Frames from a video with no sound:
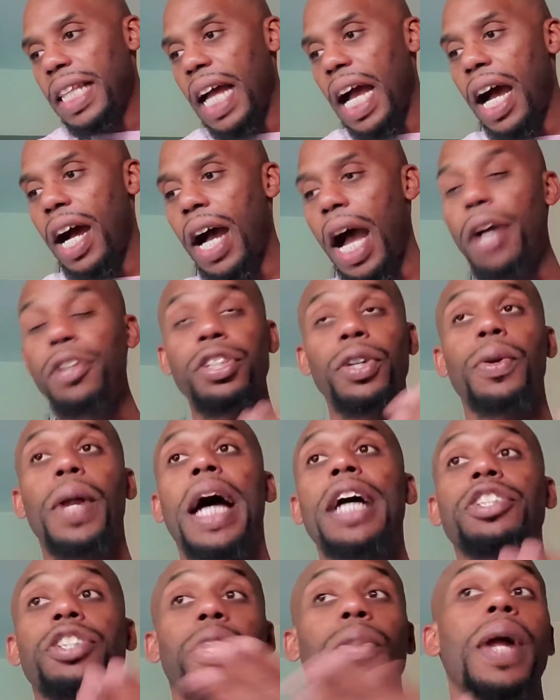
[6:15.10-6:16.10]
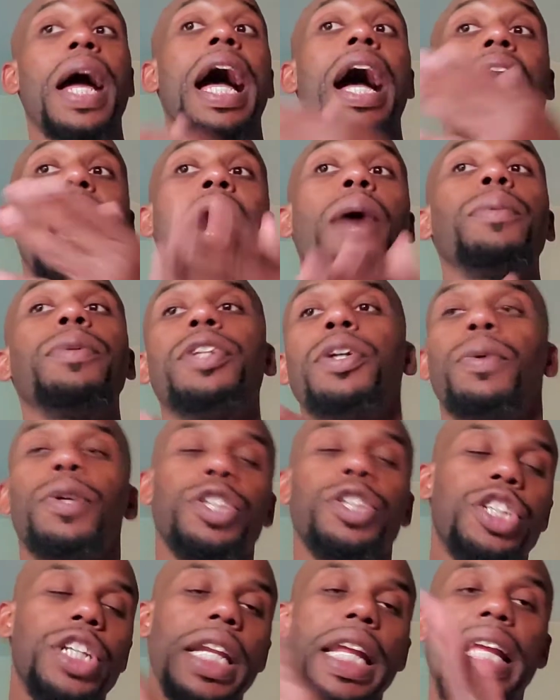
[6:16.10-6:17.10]
I showed her how I would do
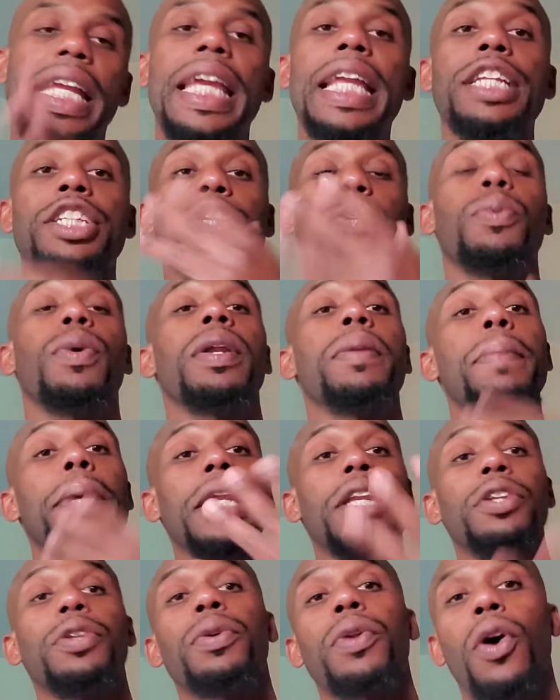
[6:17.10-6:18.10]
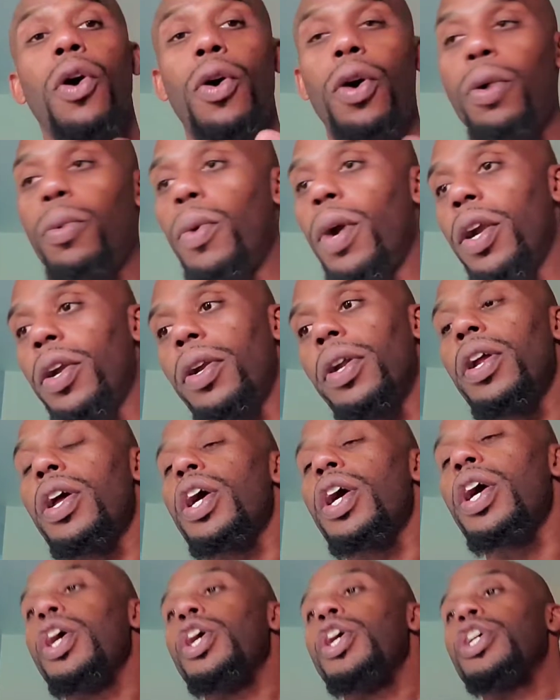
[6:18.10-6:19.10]
it. She didn't get it. She wanted me to do the hard work.
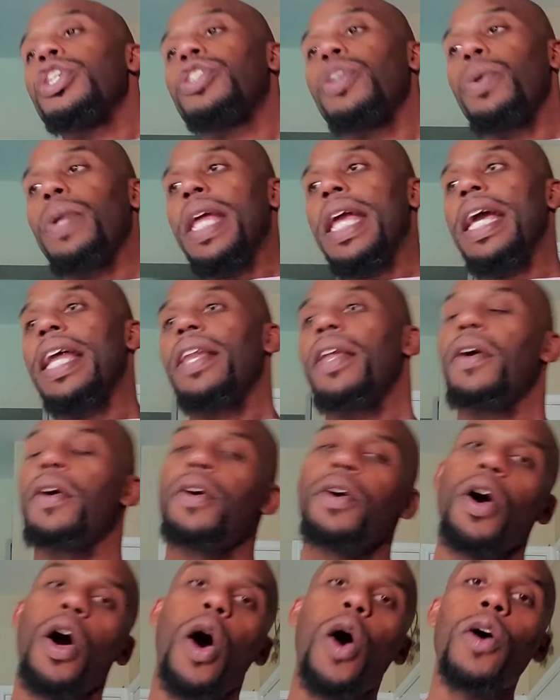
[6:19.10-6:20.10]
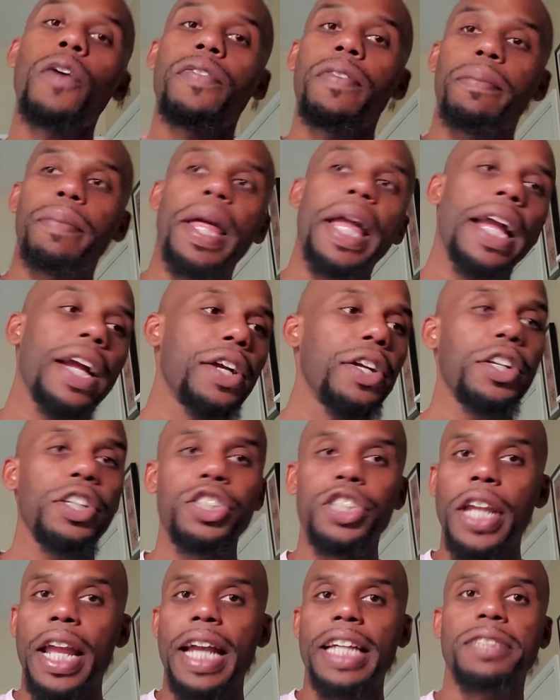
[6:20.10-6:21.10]
So then on from there,
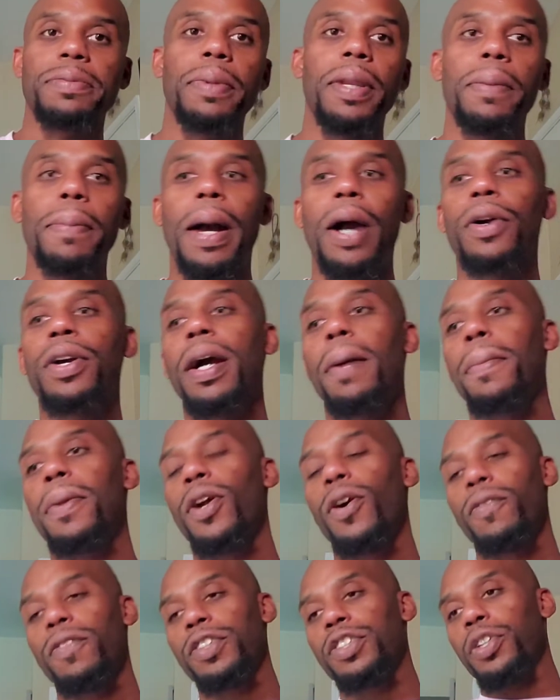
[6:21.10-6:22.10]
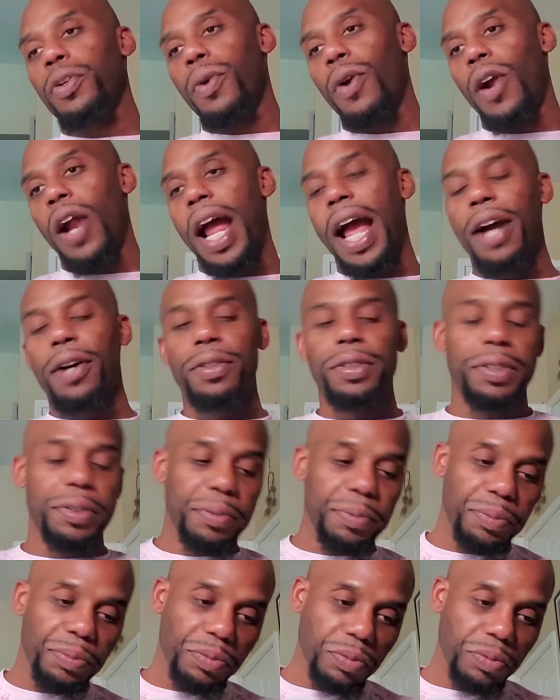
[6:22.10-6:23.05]
she asked me about coming over to her house.